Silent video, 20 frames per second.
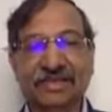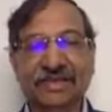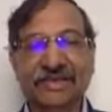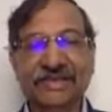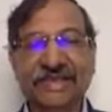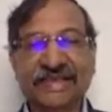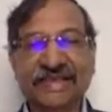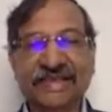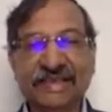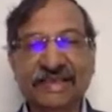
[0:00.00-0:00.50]
So
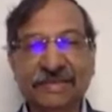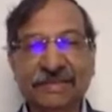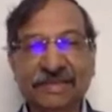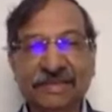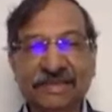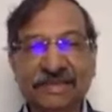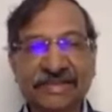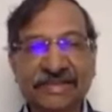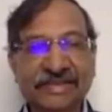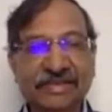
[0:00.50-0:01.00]
design the
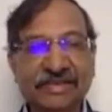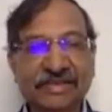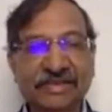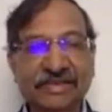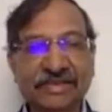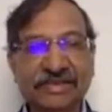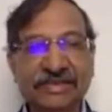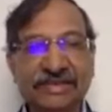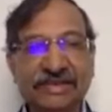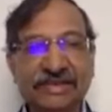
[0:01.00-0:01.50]
business has
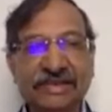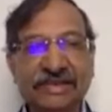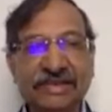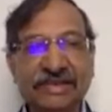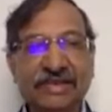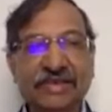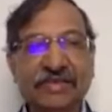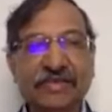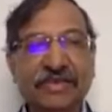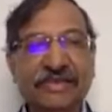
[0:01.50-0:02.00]
got
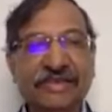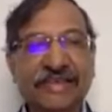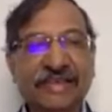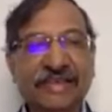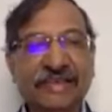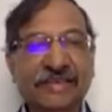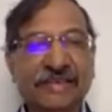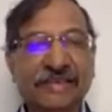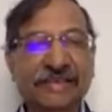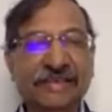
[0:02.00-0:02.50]
first
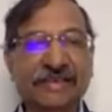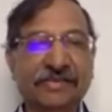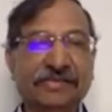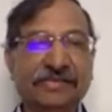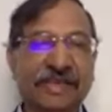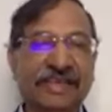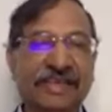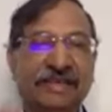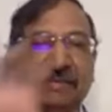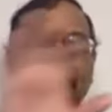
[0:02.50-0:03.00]
element
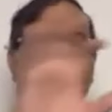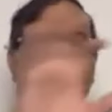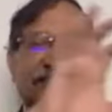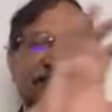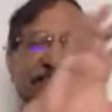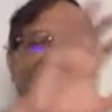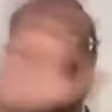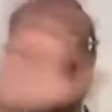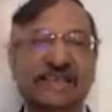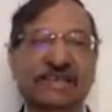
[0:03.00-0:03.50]
of any
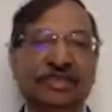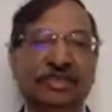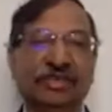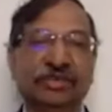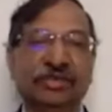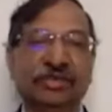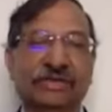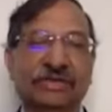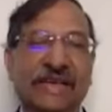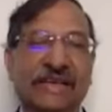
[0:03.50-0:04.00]
business area
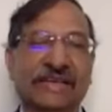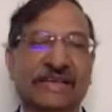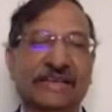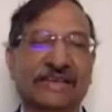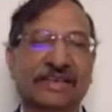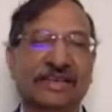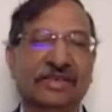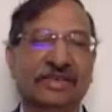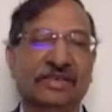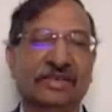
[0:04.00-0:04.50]
which you
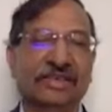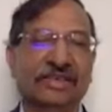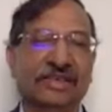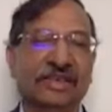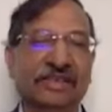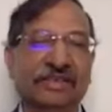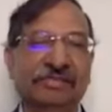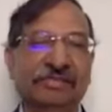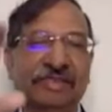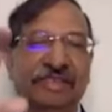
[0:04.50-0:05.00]
enter into.
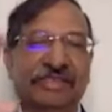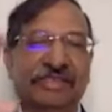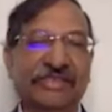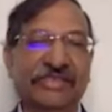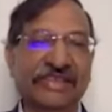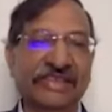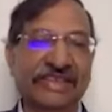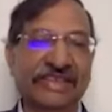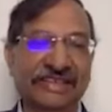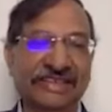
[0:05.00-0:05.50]
There's a lot of
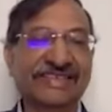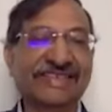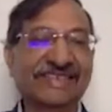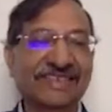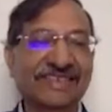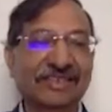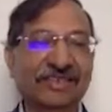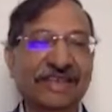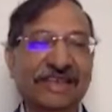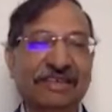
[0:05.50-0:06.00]
mystery there.
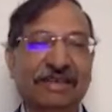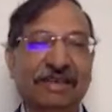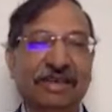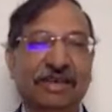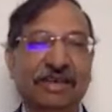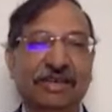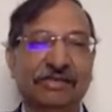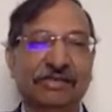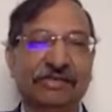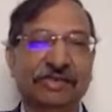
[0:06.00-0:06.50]
You'll have a
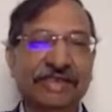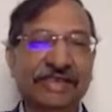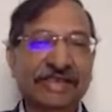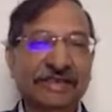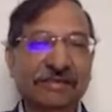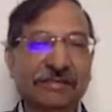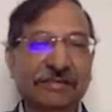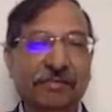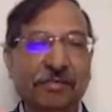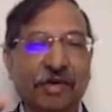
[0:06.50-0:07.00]
lot of
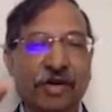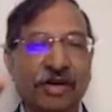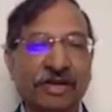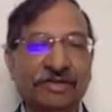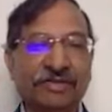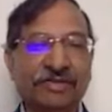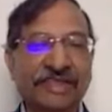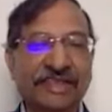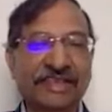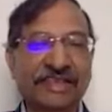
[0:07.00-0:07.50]

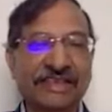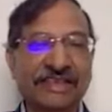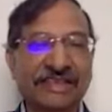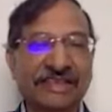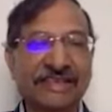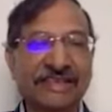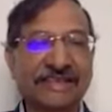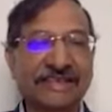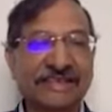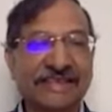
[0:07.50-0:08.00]
balls which are
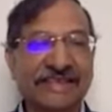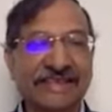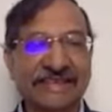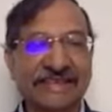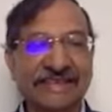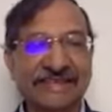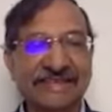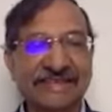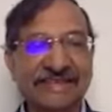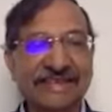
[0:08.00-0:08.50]
cluttered
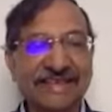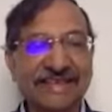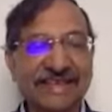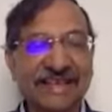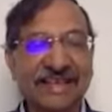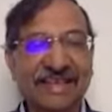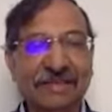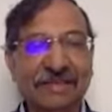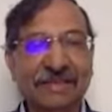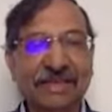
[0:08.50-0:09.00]
there.
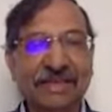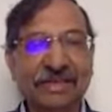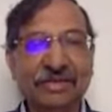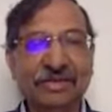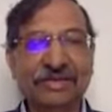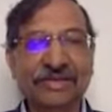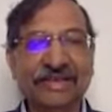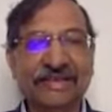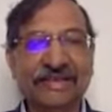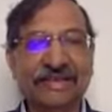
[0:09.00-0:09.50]
Anybody
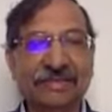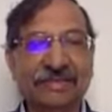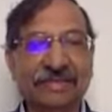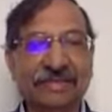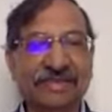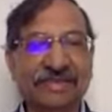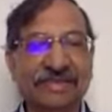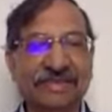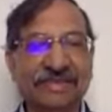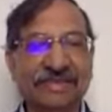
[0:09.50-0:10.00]
who starts a
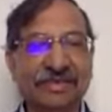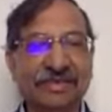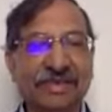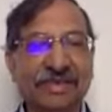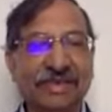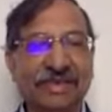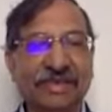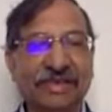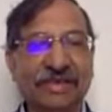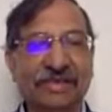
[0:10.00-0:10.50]
business, you
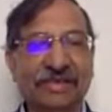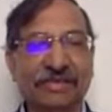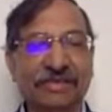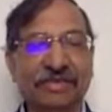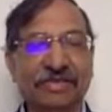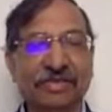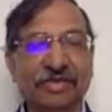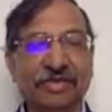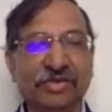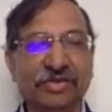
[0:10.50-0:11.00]
will have a lot of
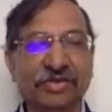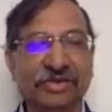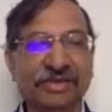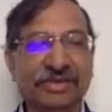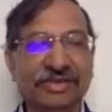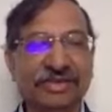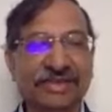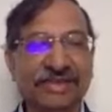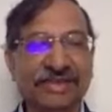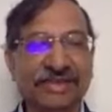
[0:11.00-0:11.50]

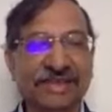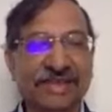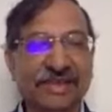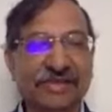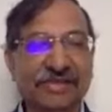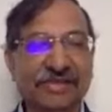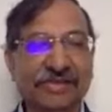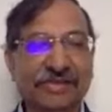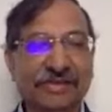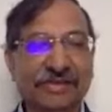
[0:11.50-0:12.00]
issues
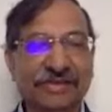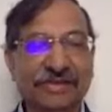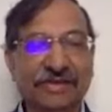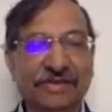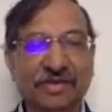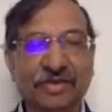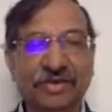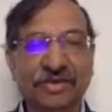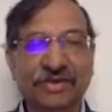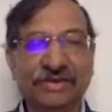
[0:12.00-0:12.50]
of
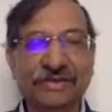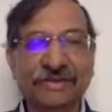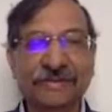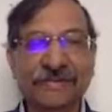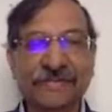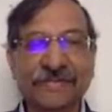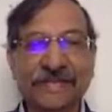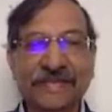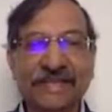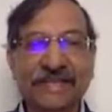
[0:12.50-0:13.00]
growth.
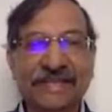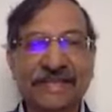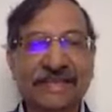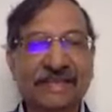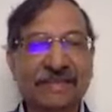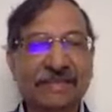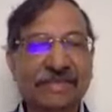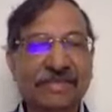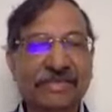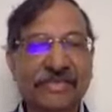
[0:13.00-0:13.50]

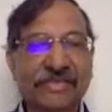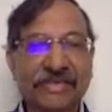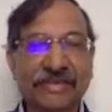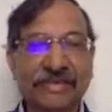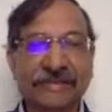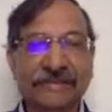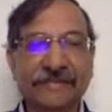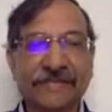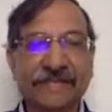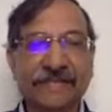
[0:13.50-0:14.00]
That's a
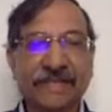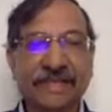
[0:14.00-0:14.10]
mystery.